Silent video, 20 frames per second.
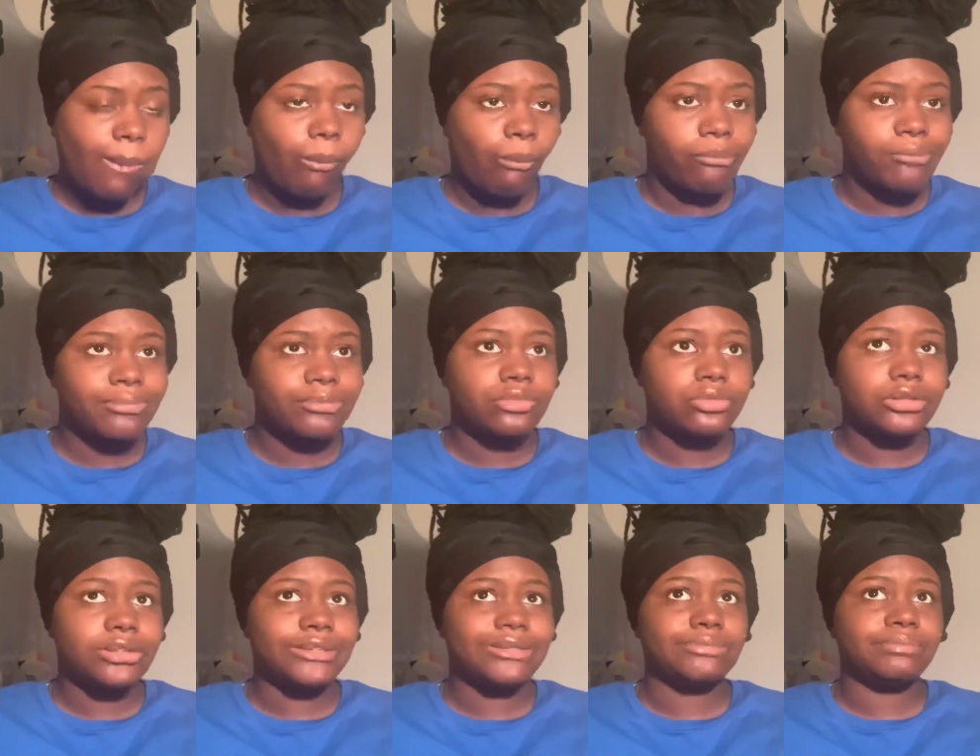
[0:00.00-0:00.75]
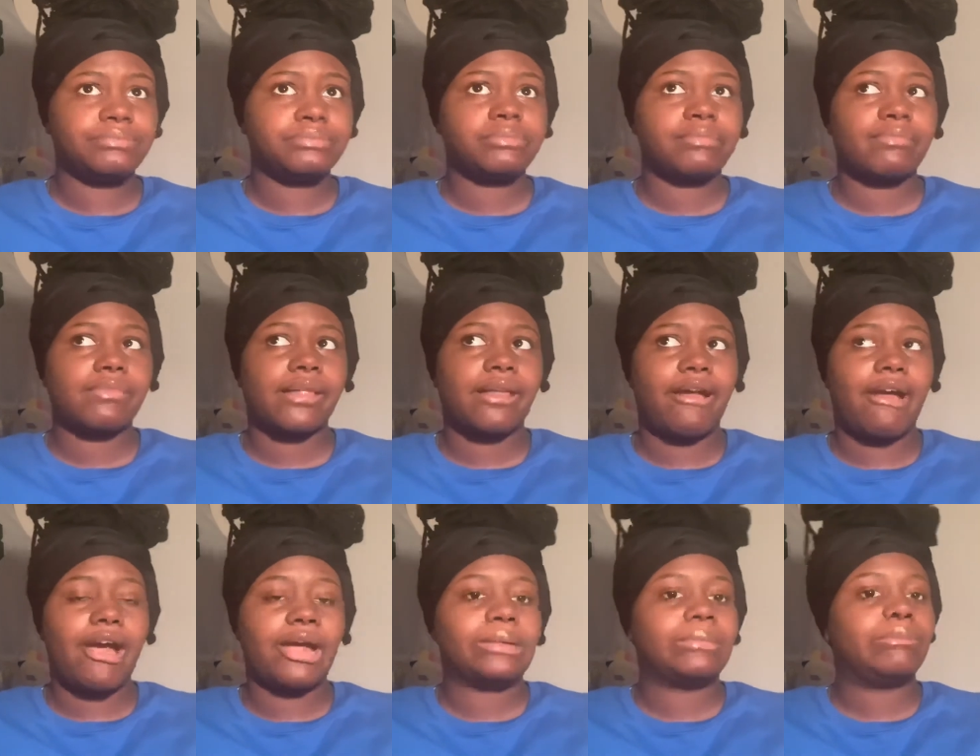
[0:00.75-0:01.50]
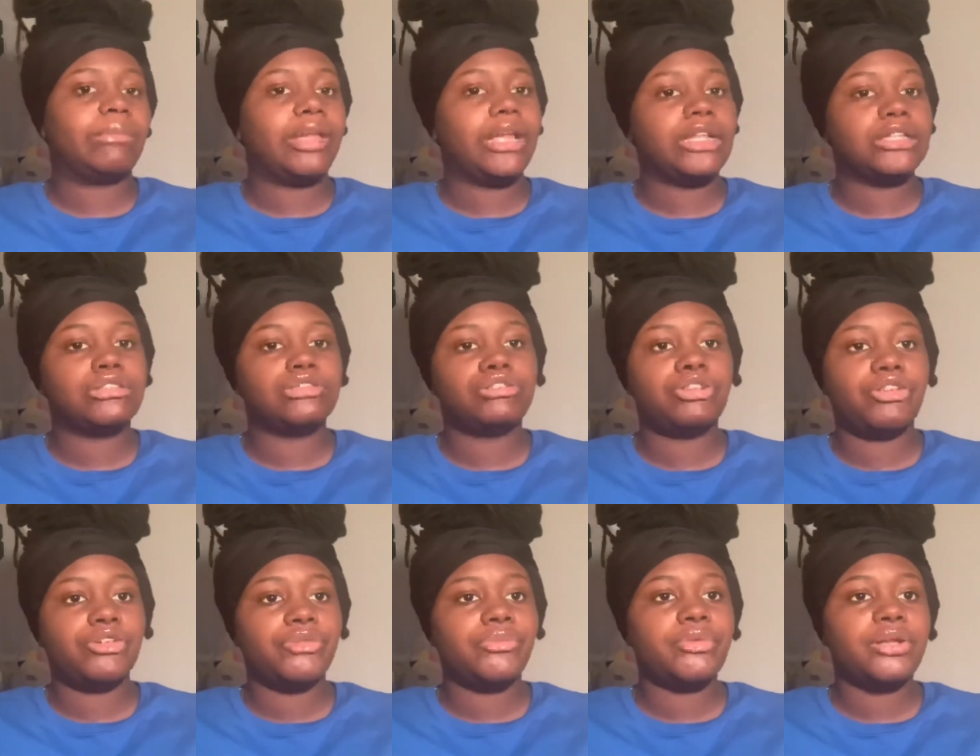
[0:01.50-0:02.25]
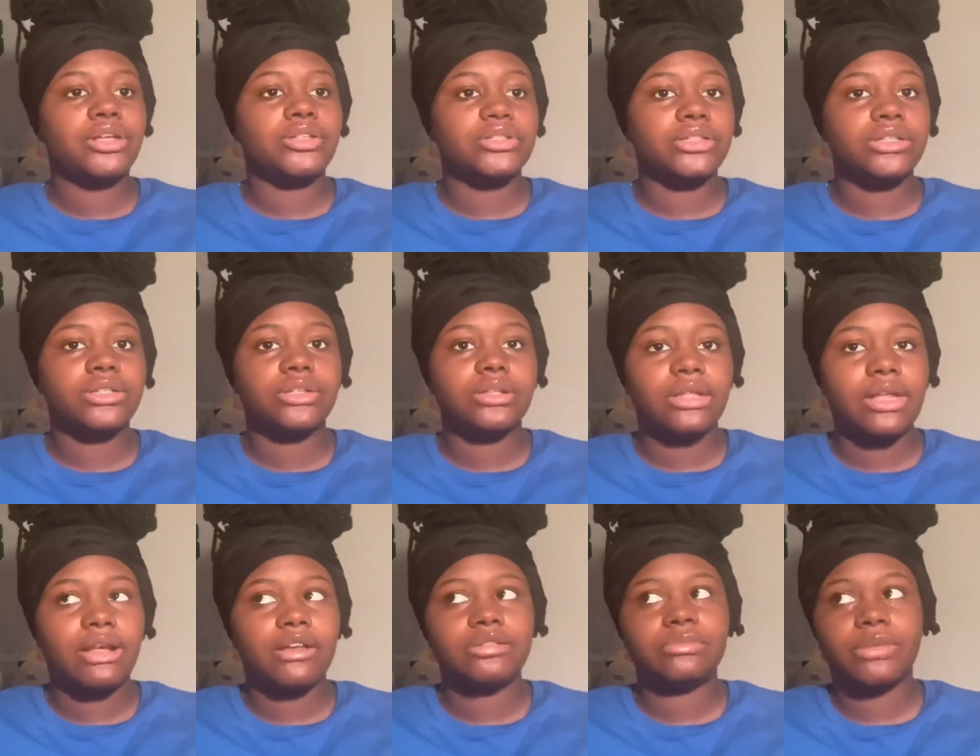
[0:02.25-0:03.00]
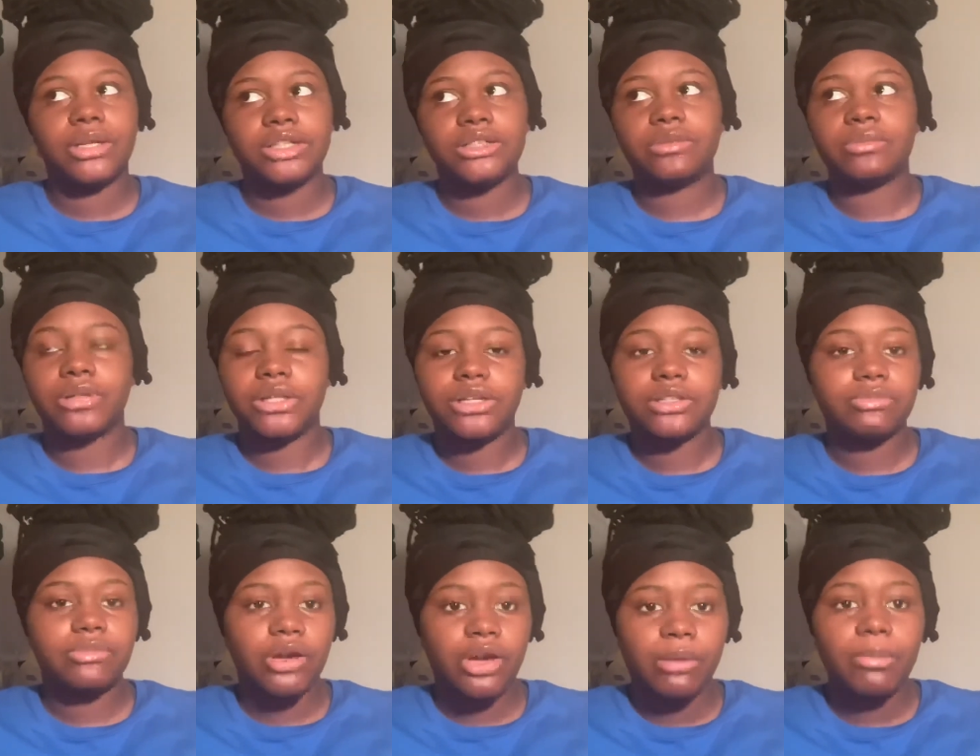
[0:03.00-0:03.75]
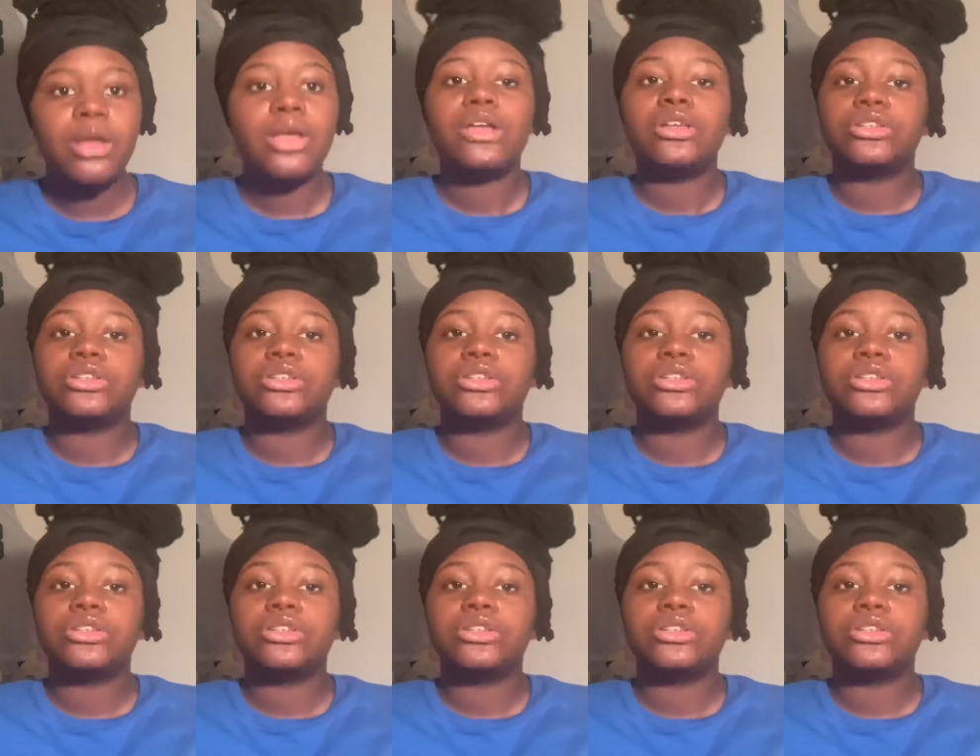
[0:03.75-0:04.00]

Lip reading: what I'm made to do, because clearly I was made to be his mom.